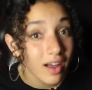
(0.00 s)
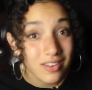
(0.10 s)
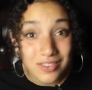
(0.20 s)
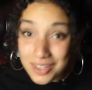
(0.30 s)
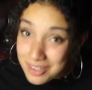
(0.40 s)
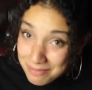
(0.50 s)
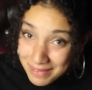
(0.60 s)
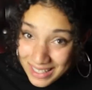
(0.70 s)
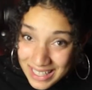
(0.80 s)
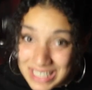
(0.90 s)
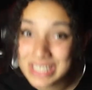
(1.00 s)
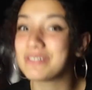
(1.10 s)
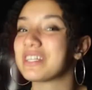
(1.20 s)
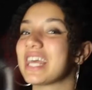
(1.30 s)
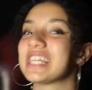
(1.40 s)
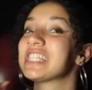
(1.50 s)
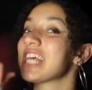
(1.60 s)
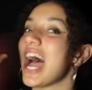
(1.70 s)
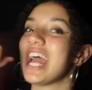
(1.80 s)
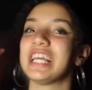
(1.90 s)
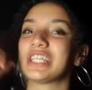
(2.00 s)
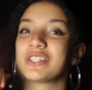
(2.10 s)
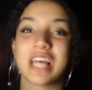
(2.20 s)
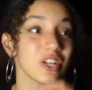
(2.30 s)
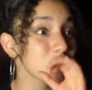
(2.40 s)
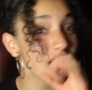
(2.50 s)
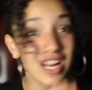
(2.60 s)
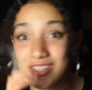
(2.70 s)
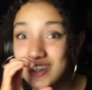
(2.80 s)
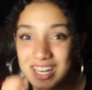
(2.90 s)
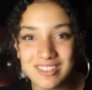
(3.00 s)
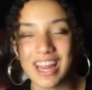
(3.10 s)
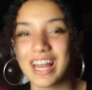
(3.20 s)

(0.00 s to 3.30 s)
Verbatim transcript: Excuse me? And she was like signing, she was like, drink, drink, drink.